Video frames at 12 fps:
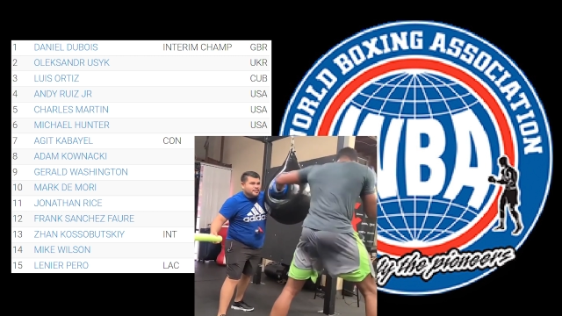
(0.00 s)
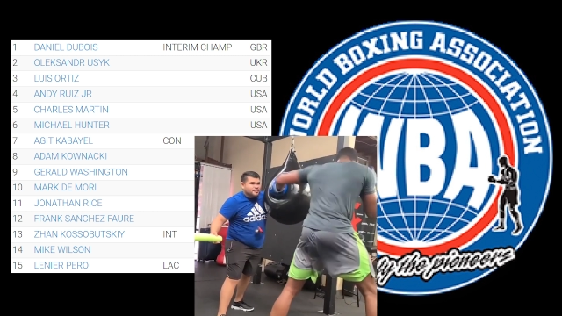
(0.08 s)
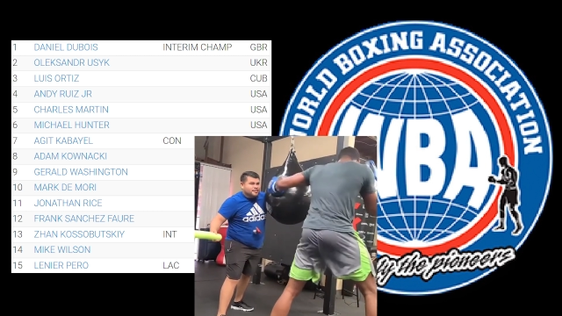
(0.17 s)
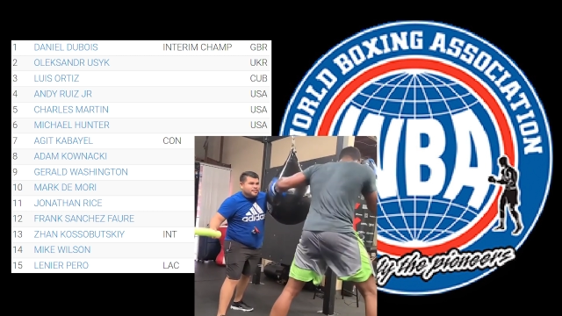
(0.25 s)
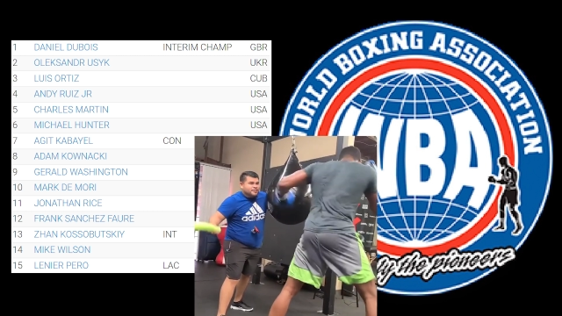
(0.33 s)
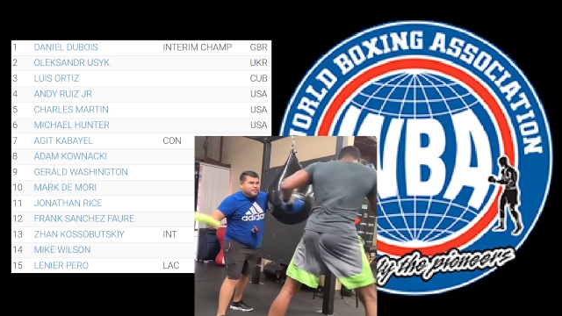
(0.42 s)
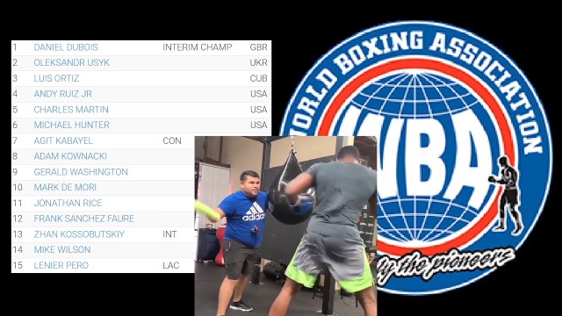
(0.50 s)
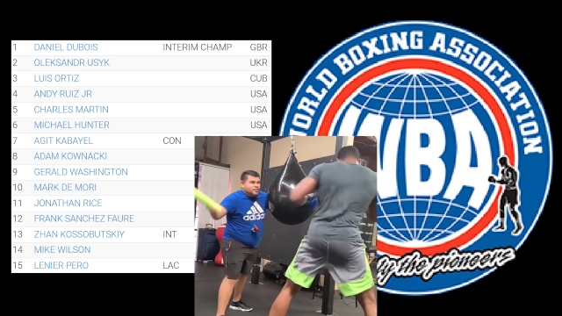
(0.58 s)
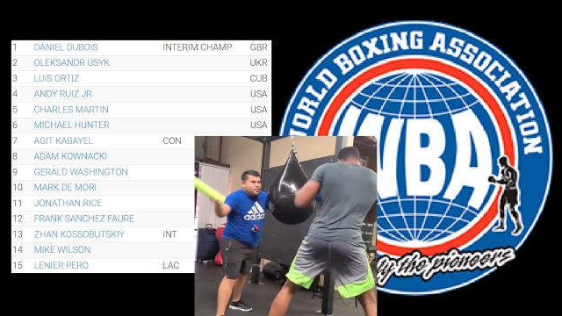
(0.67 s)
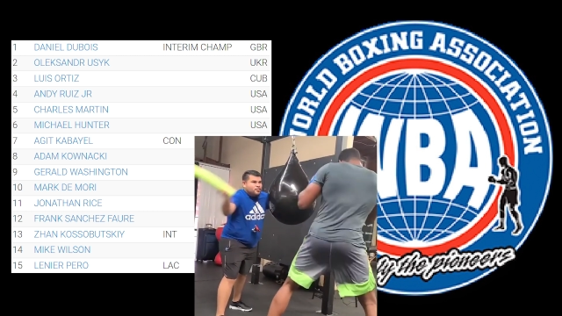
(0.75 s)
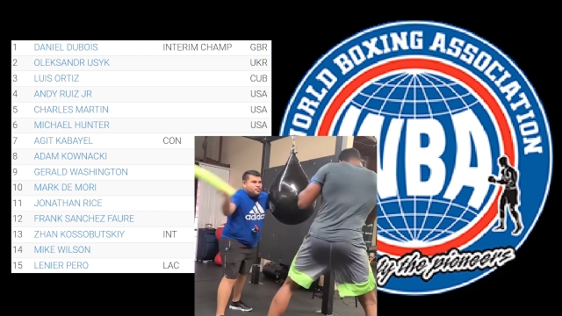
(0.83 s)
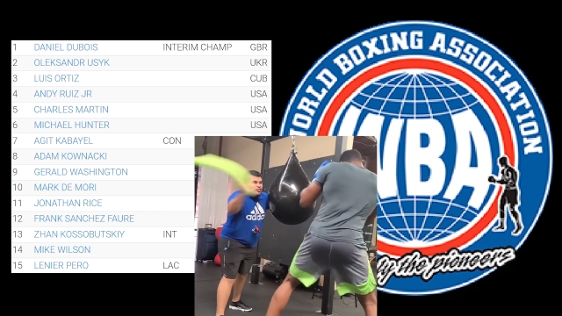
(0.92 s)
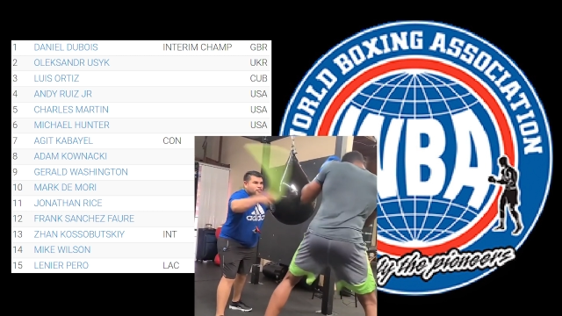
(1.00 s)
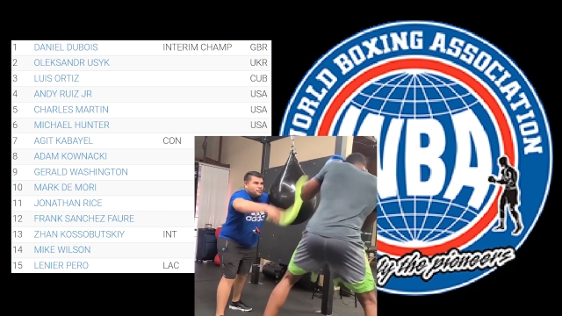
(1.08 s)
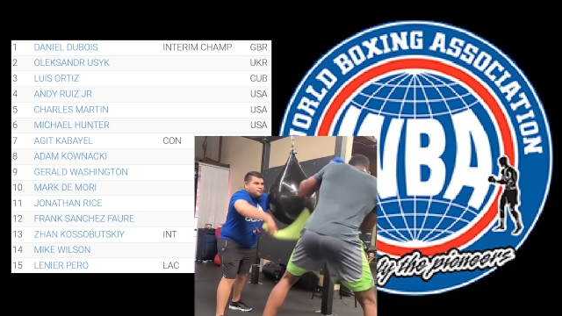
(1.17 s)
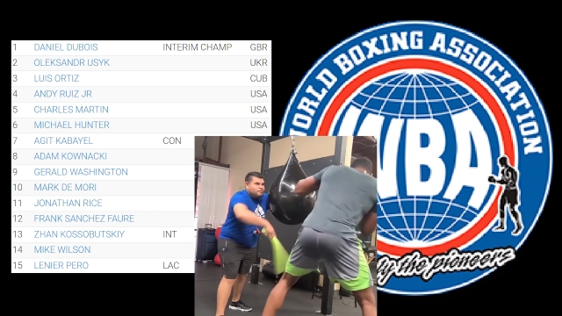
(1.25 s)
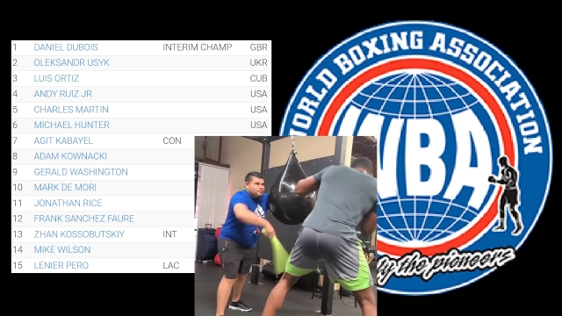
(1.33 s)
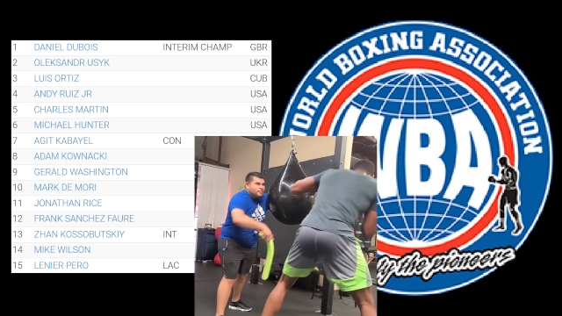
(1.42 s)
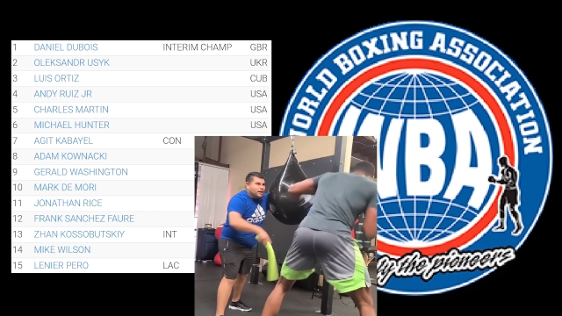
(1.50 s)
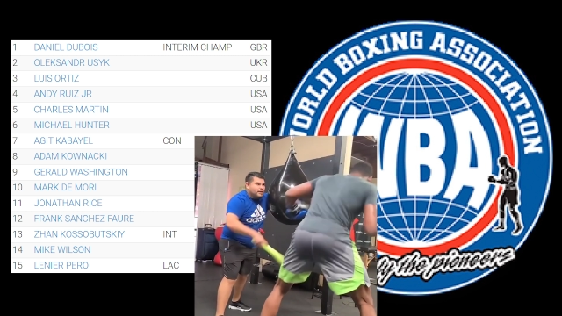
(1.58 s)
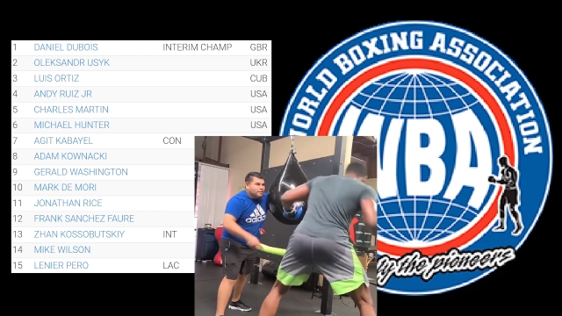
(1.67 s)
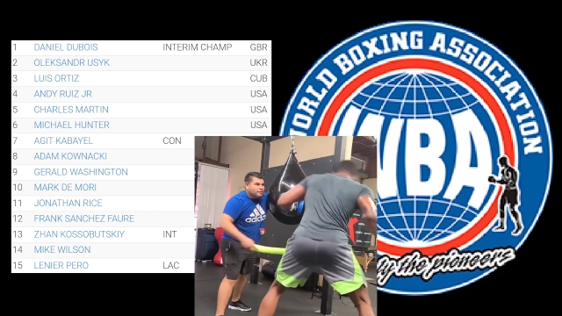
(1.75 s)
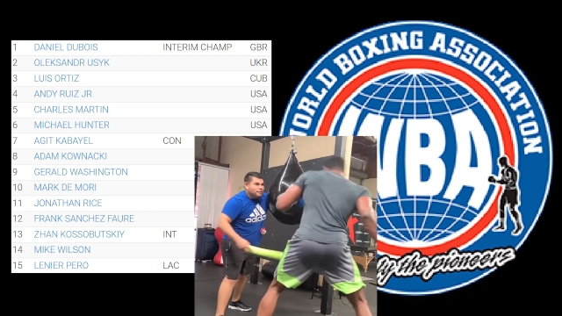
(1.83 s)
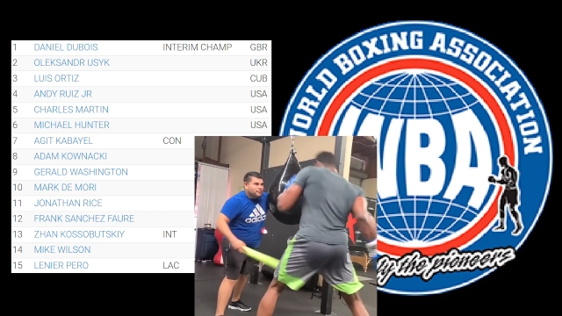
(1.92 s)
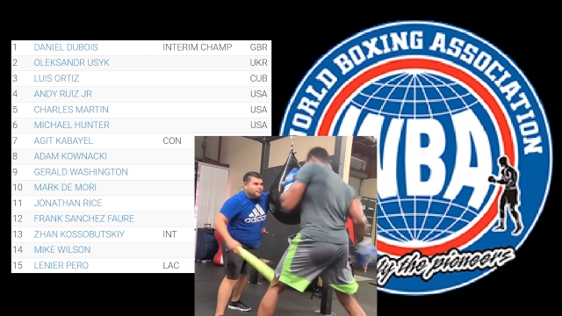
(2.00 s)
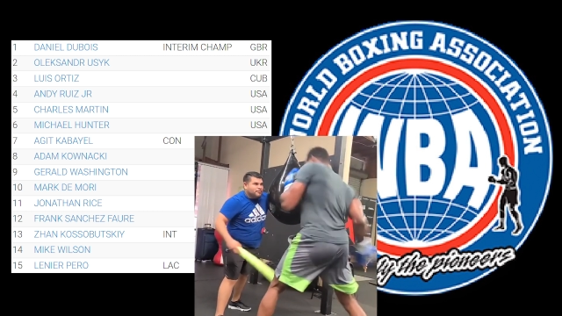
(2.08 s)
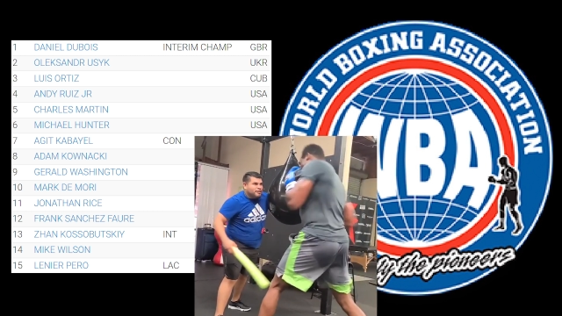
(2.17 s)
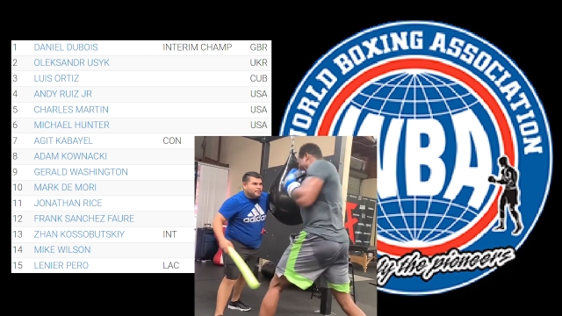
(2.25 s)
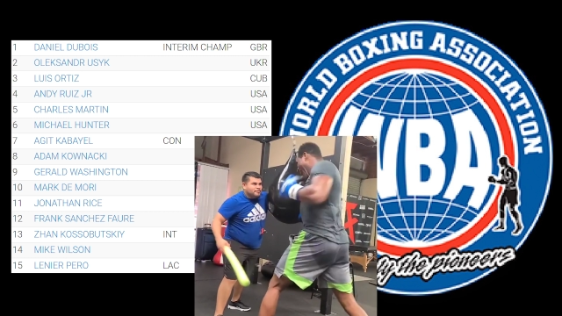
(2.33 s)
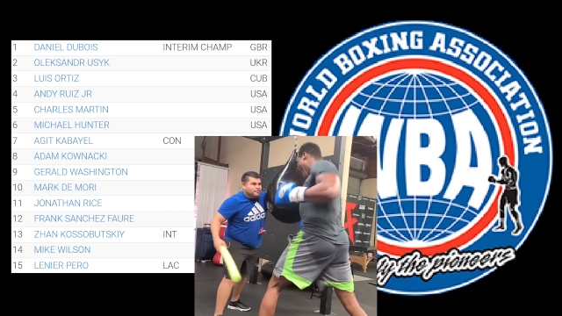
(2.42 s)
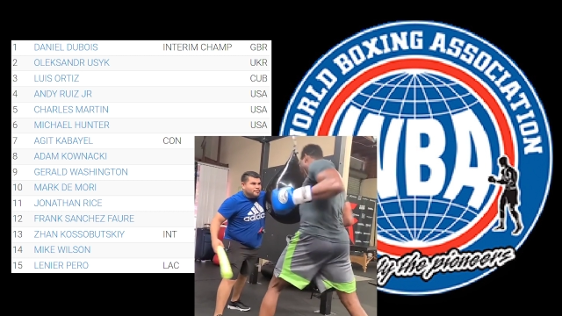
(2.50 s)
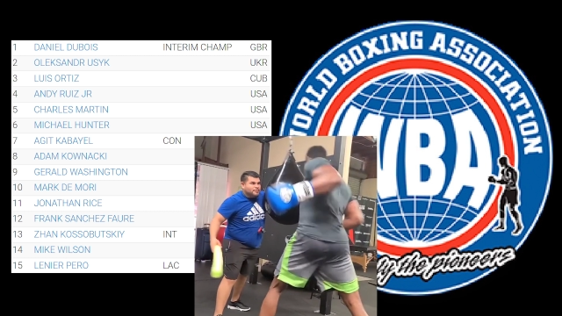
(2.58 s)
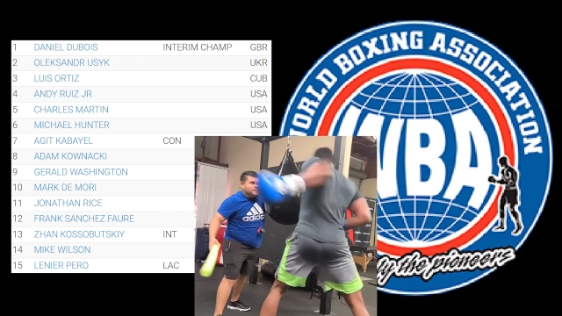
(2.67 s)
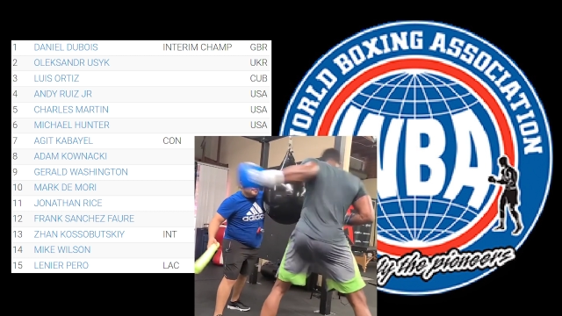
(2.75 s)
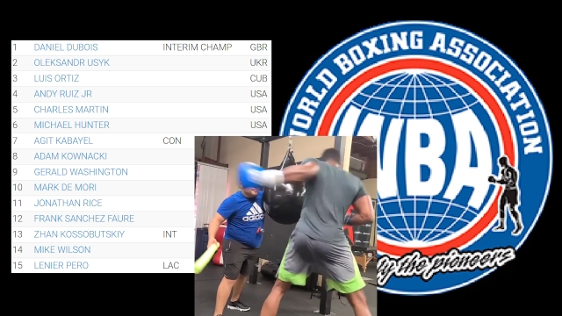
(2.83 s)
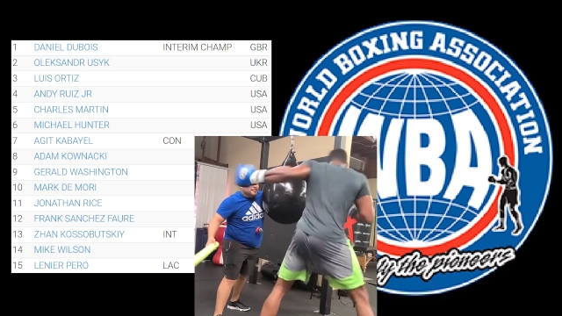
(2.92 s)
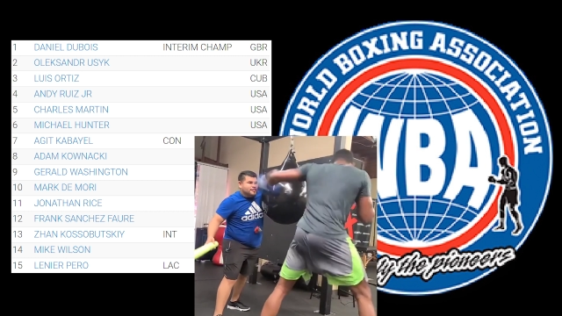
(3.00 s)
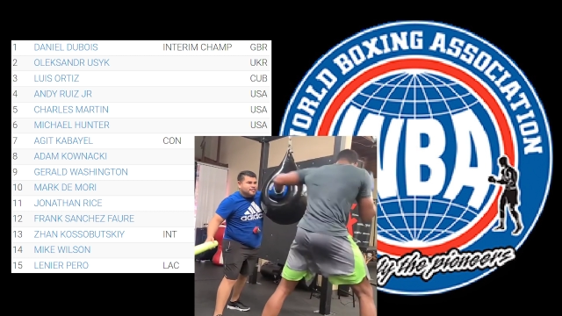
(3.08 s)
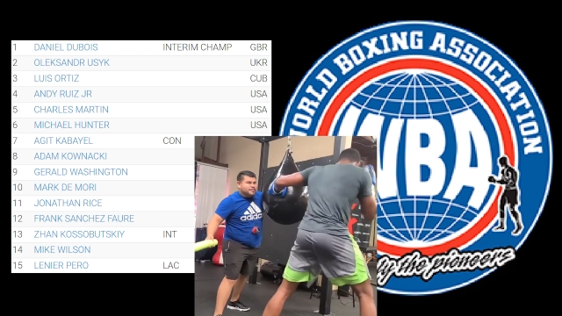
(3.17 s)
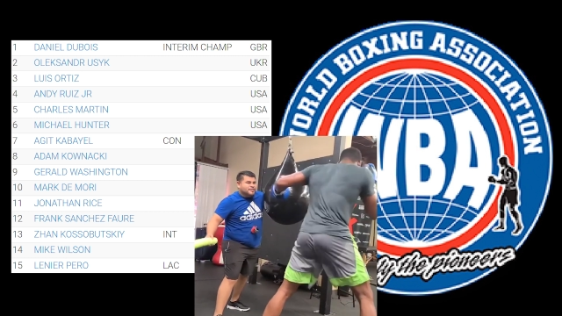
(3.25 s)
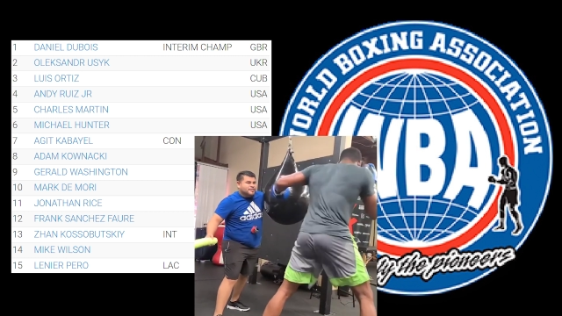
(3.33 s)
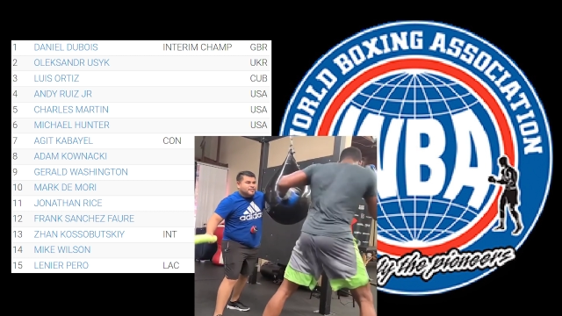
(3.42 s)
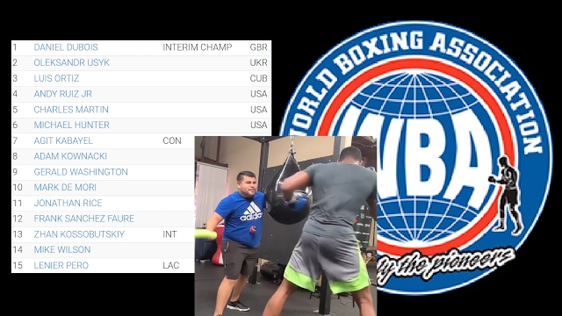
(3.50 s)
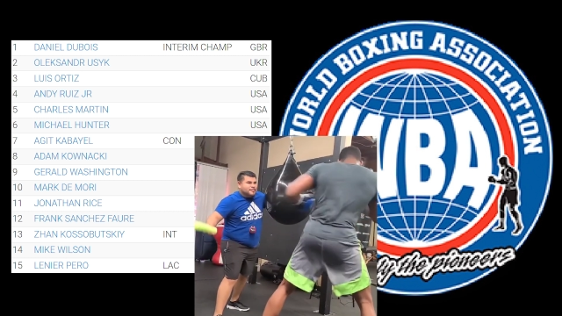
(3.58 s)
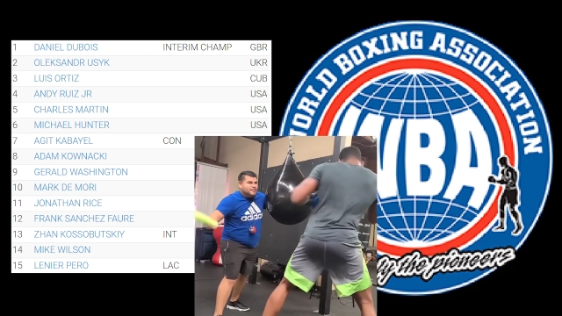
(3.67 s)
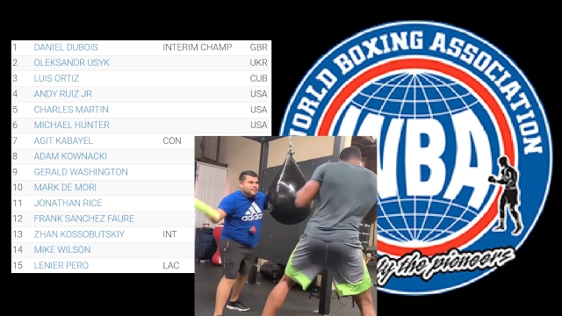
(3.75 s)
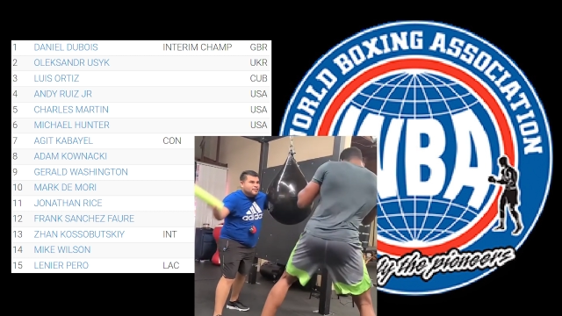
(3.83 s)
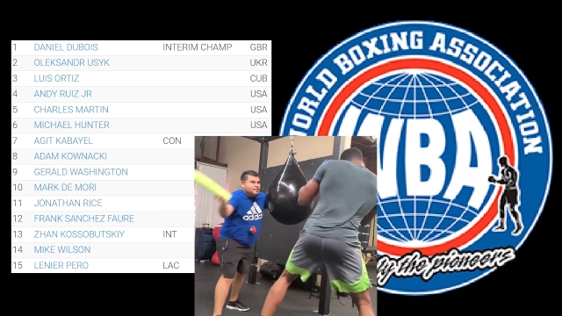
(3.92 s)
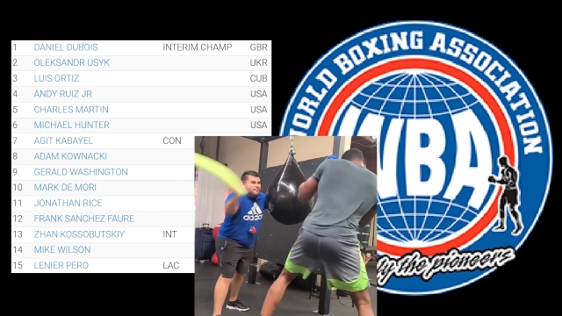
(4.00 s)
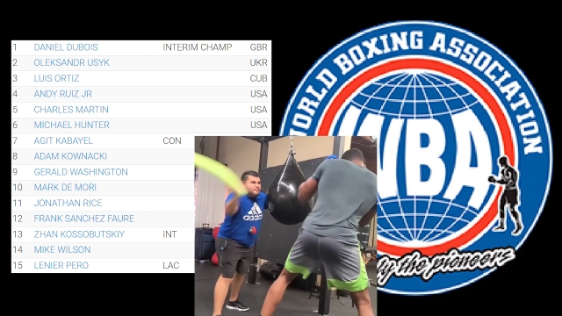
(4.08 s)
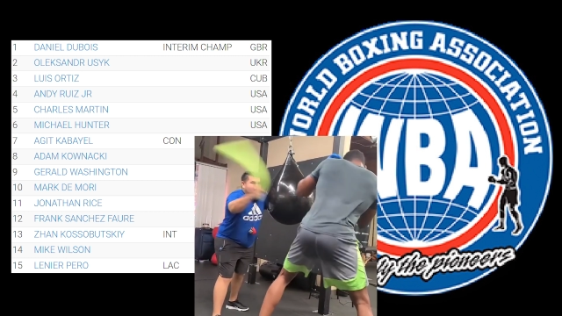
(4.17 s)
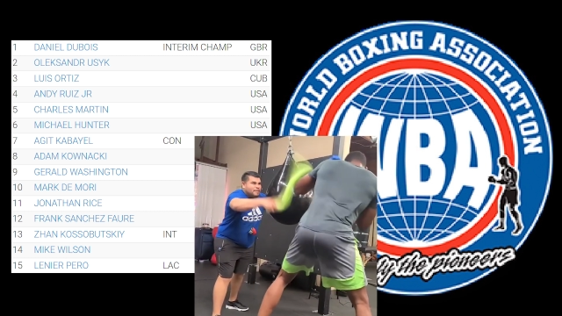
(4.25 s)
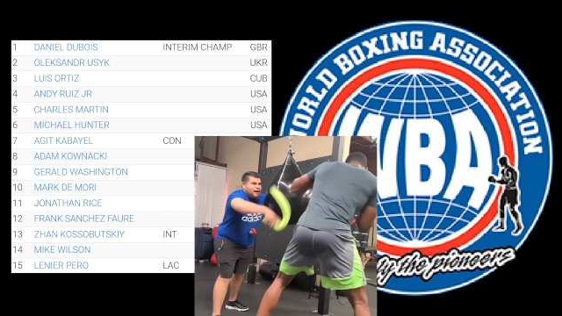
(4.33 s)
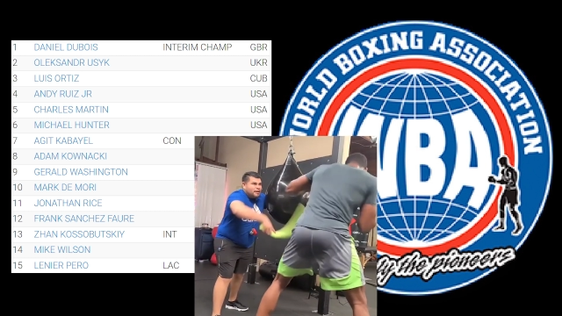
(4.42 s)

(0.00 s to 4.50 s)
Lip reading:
[unreadable: no face in view]